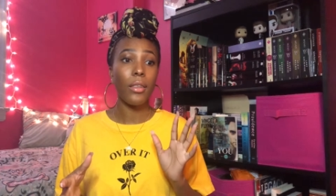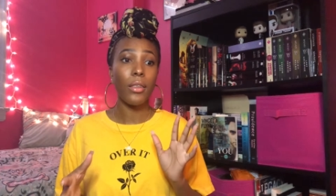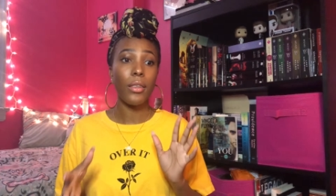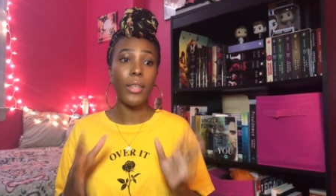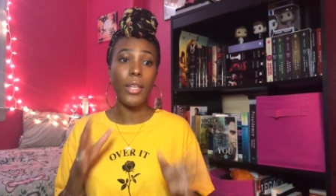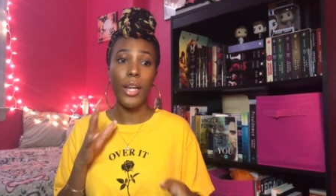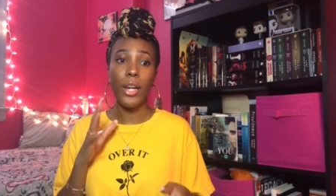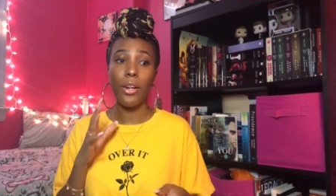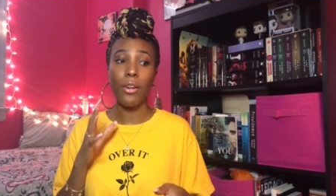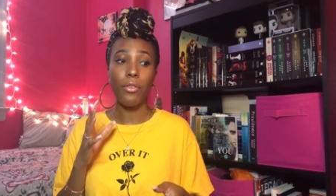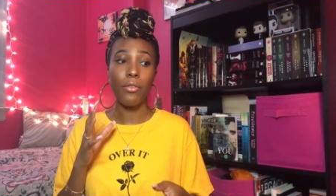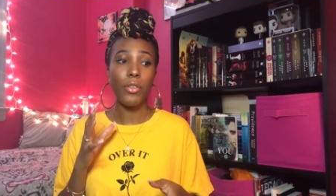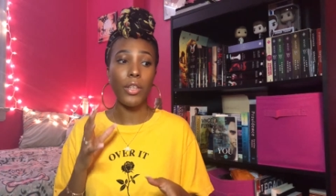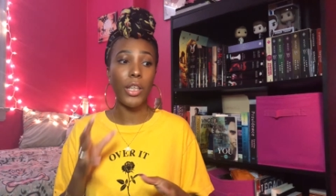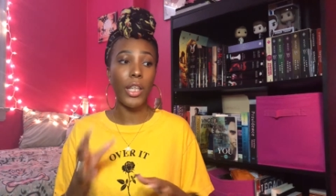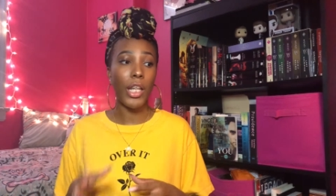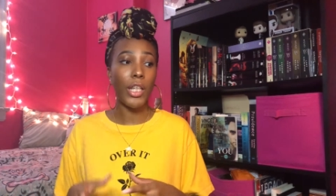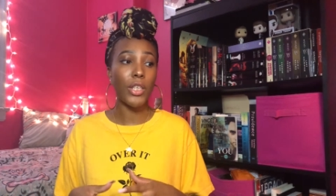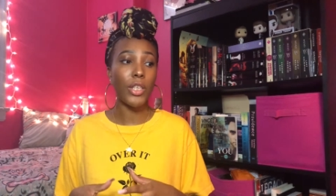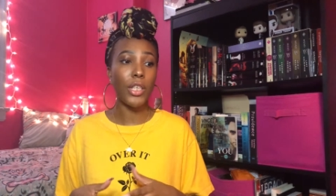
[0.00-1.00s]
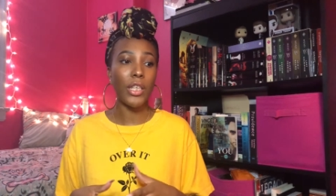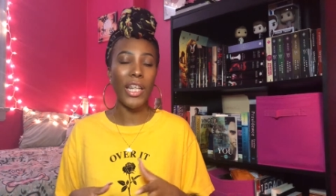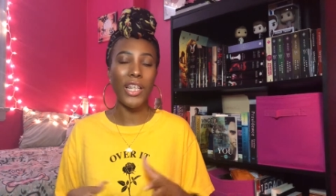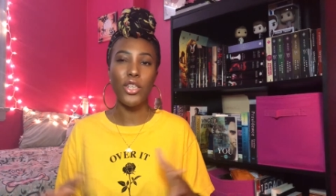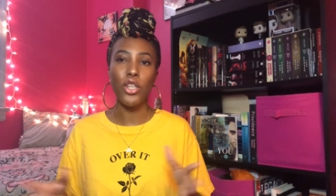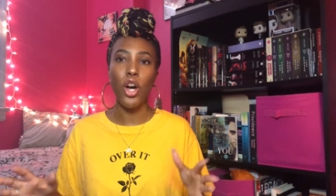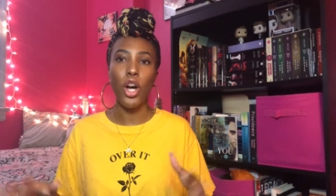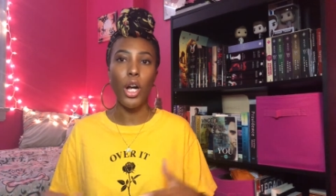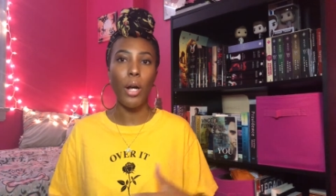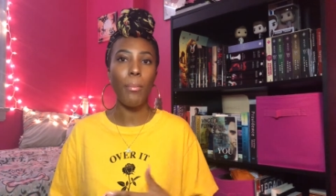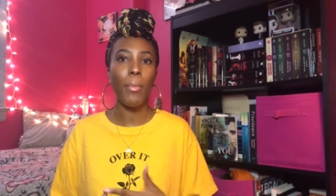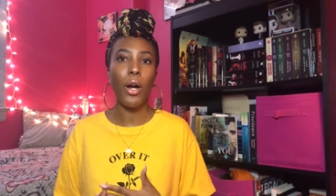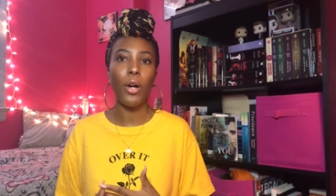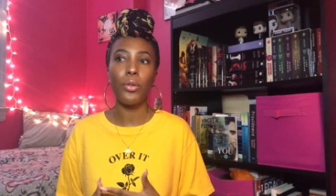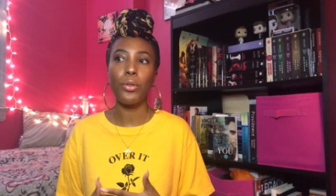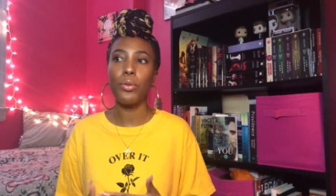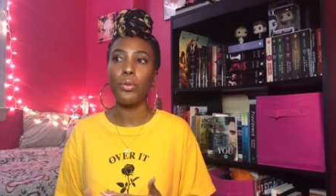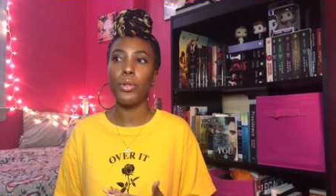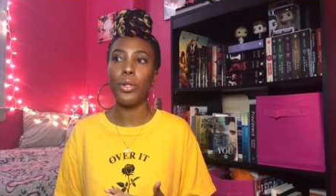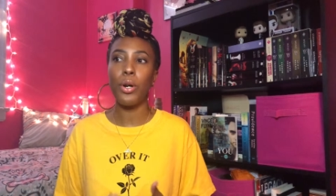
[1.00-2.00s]
Their relation, they talk
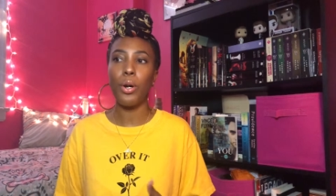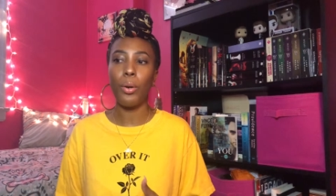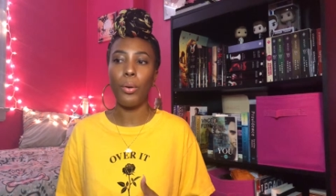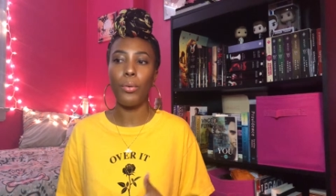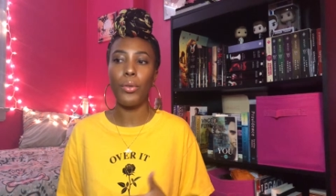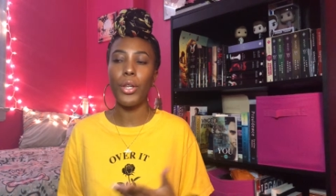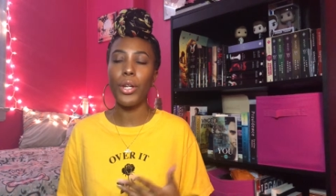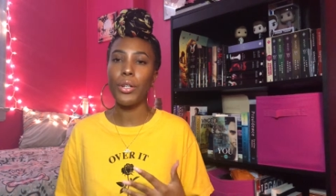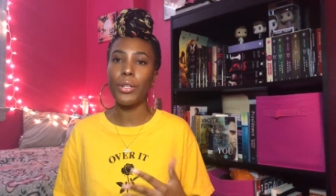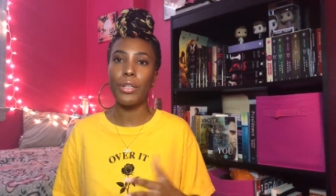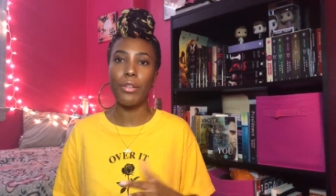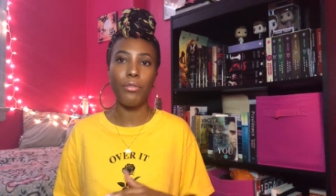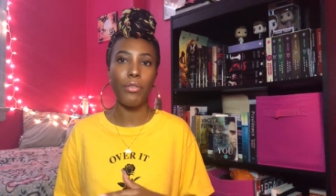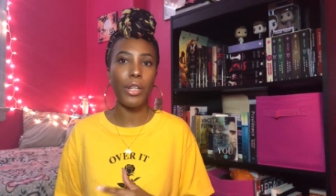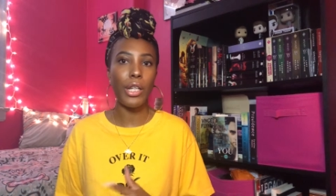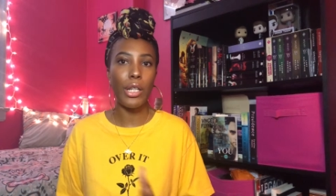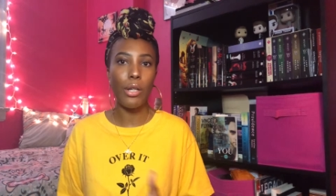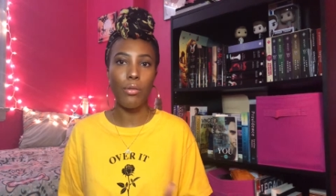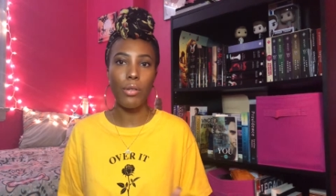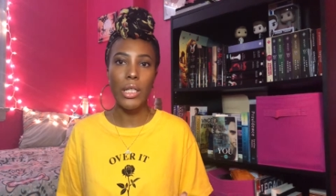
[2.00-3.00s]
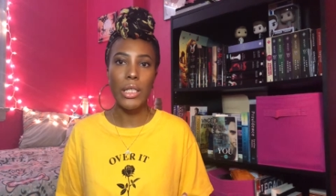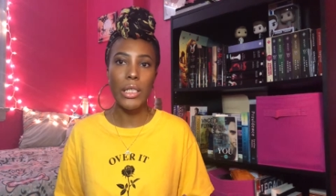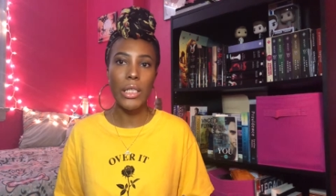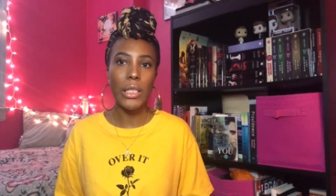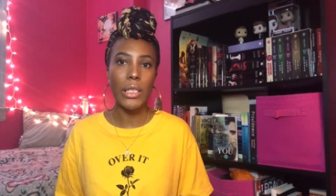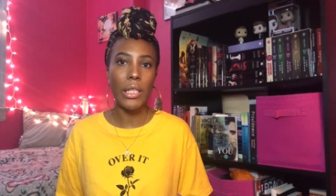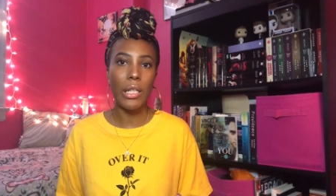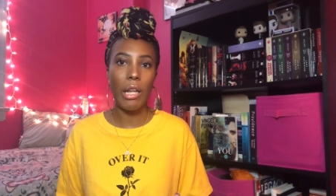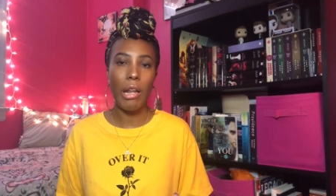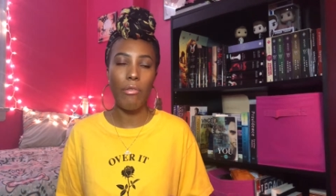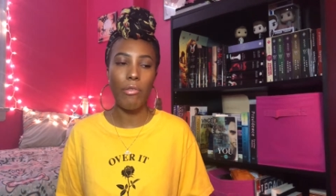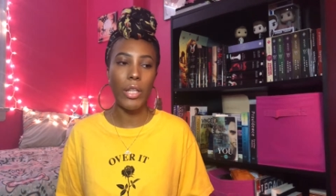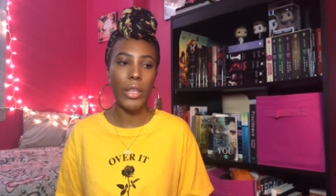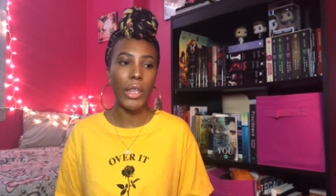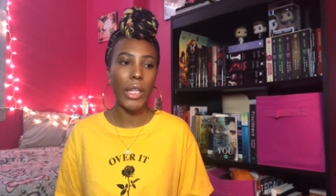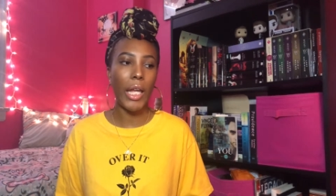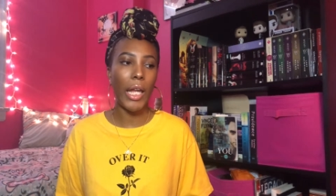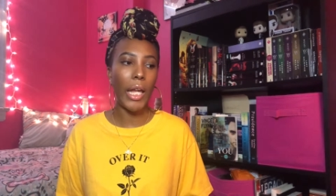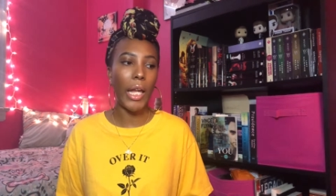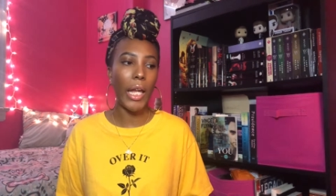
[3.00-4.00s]
about, their different illnesses and
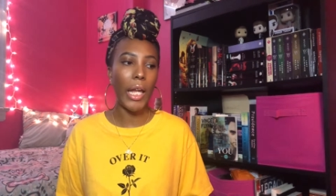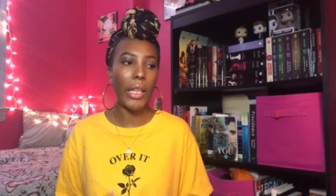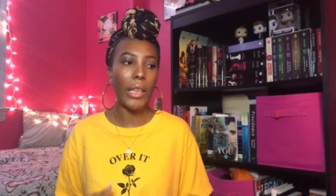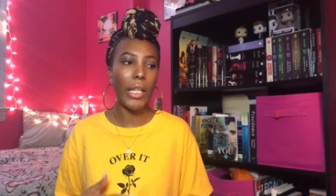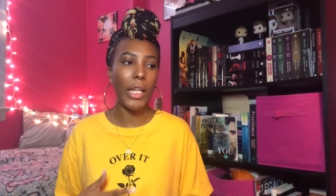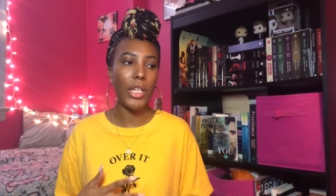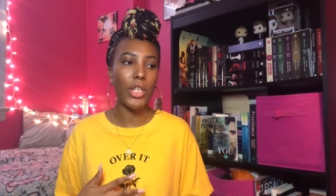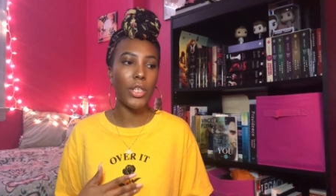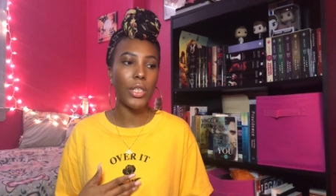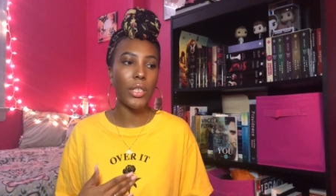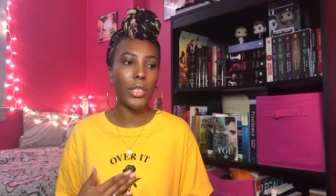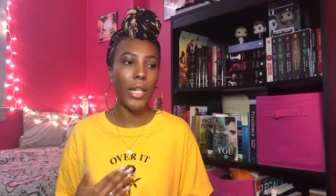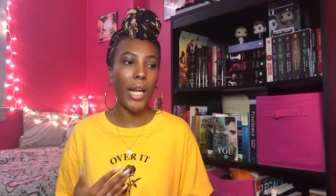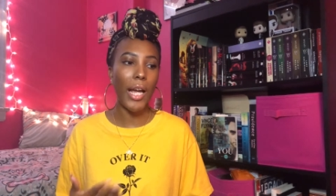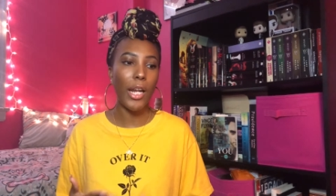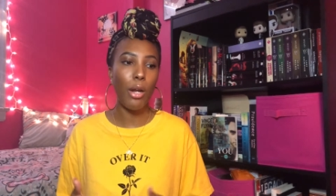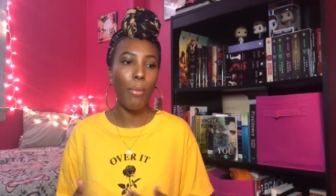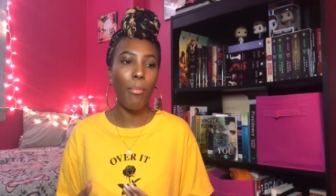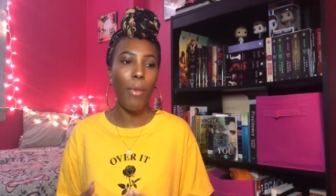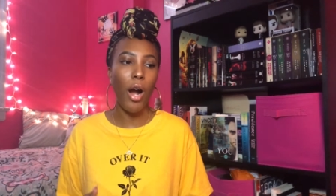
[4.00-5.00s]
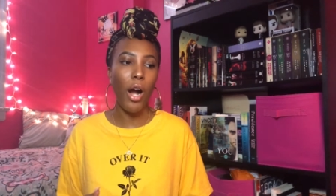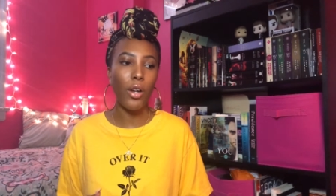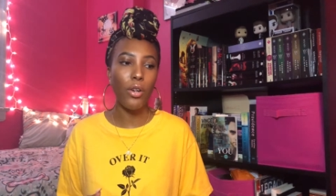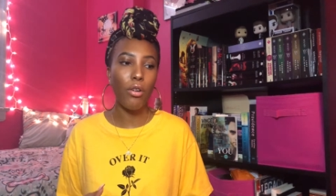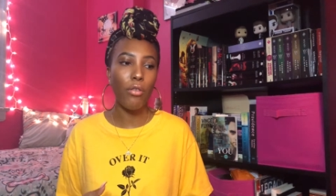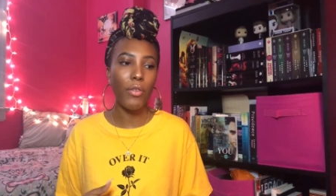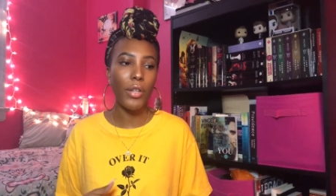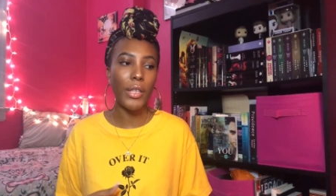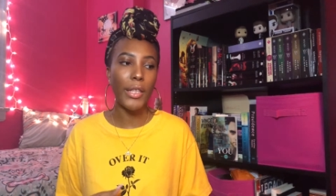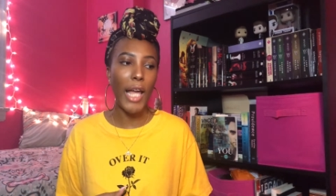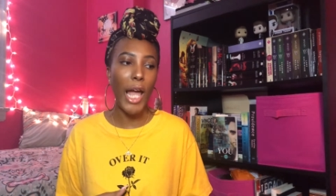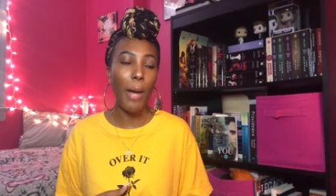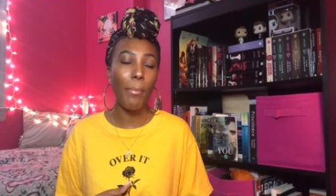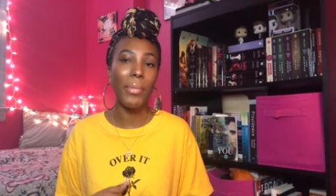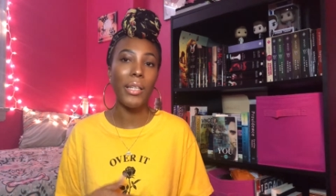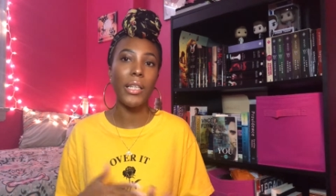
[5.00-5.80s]
everything, and they just kind of bond over that.